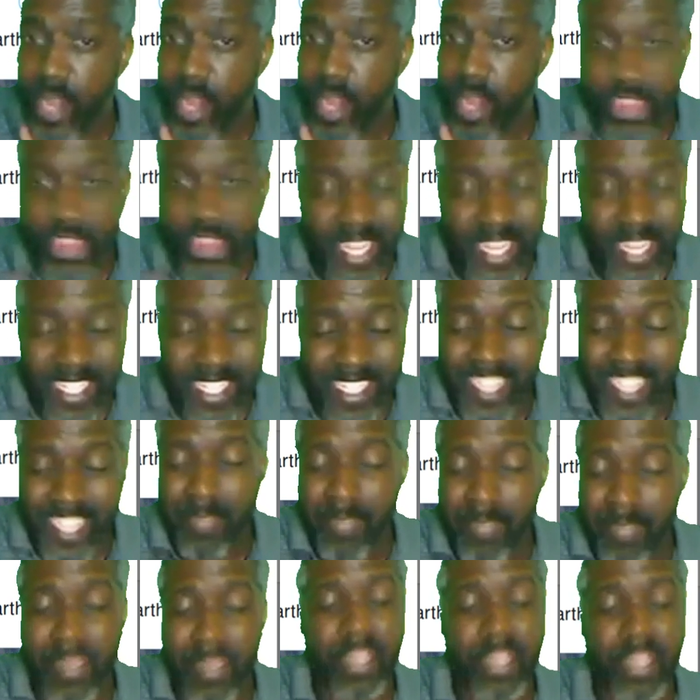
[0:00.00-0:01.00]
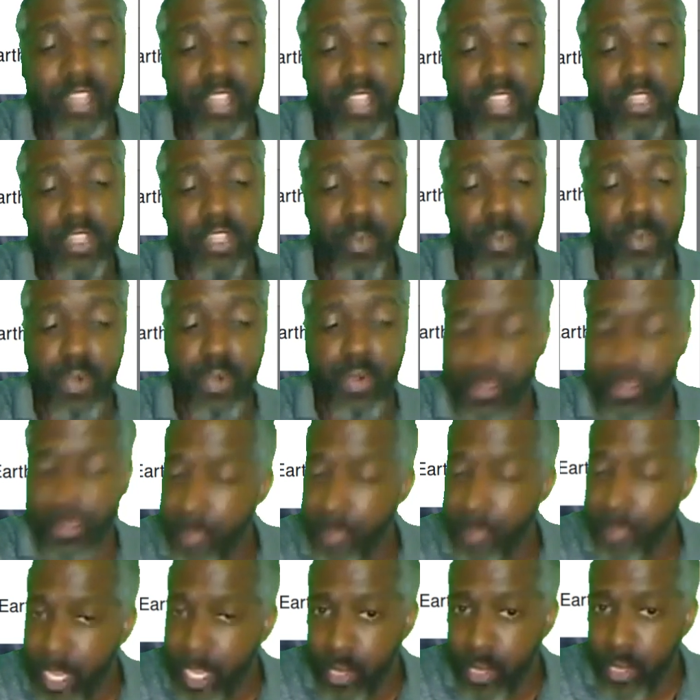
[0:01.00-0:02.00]
all this doesn't mean that they're supporting
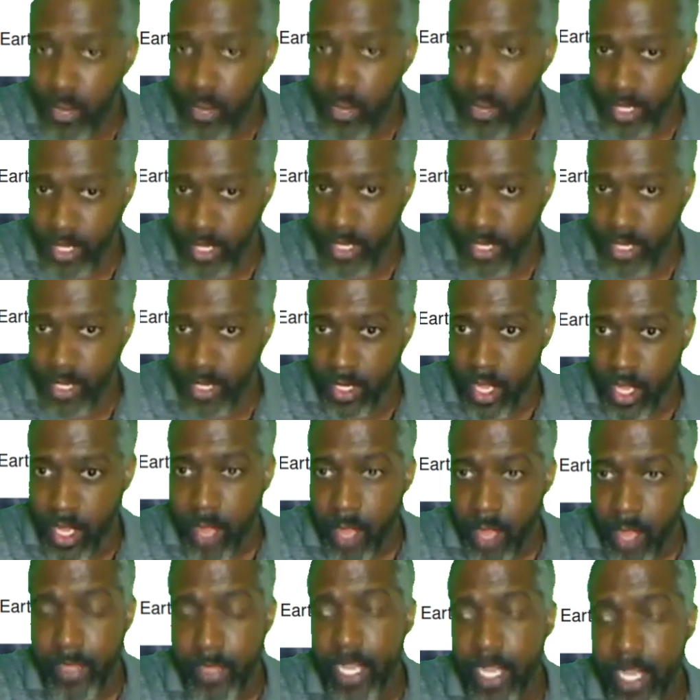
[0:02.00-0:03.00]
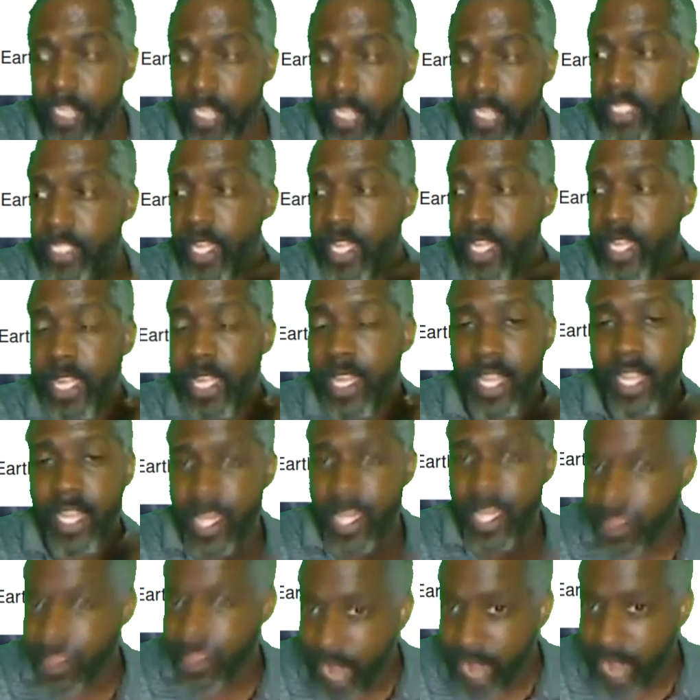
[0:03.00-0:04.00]
Bitcoin, because
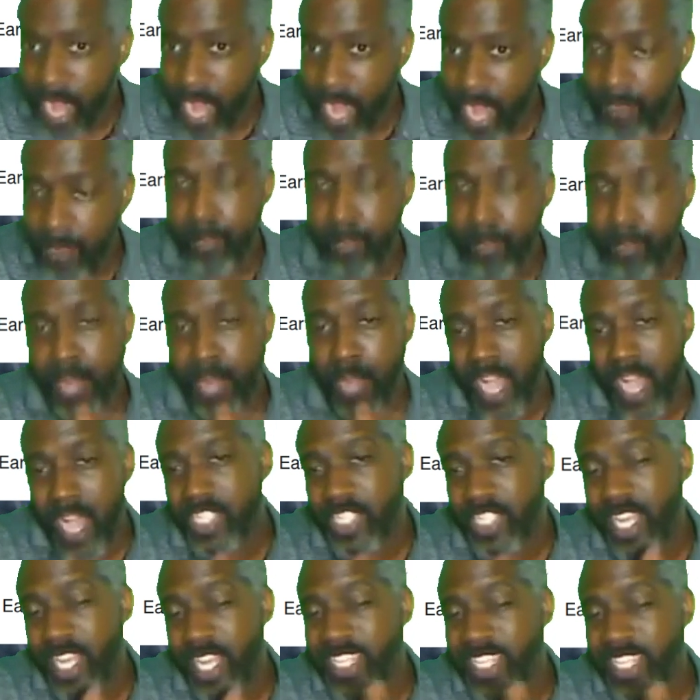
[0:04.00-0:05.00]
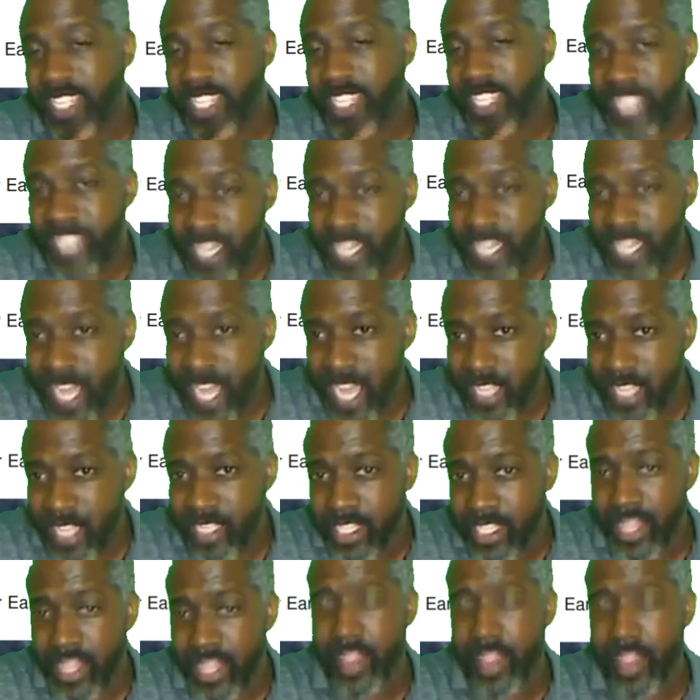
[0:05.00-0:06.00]
they're not. Blockchain is the
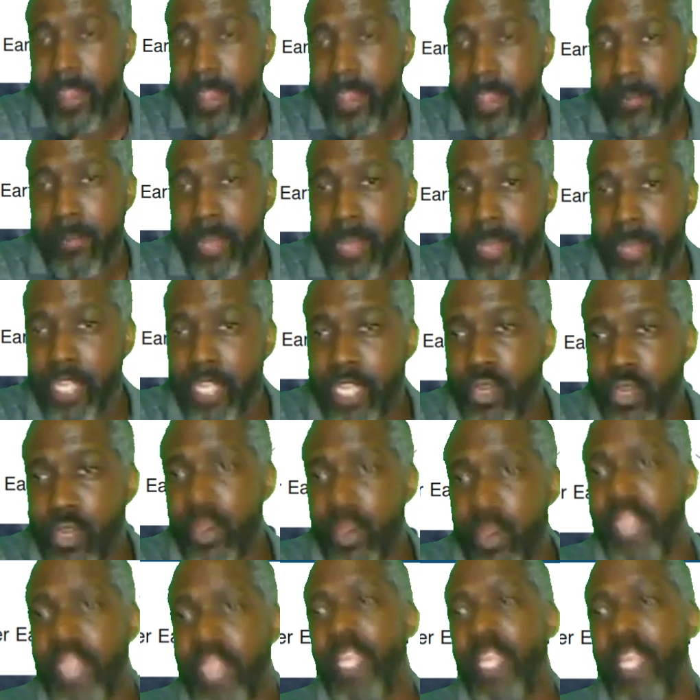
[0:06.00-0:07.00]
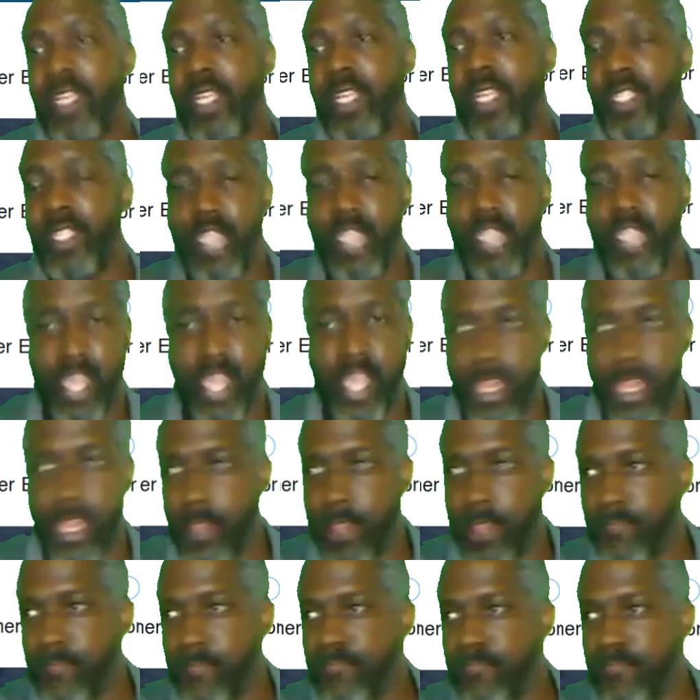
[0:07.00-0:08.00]
technology. Bitcoin is the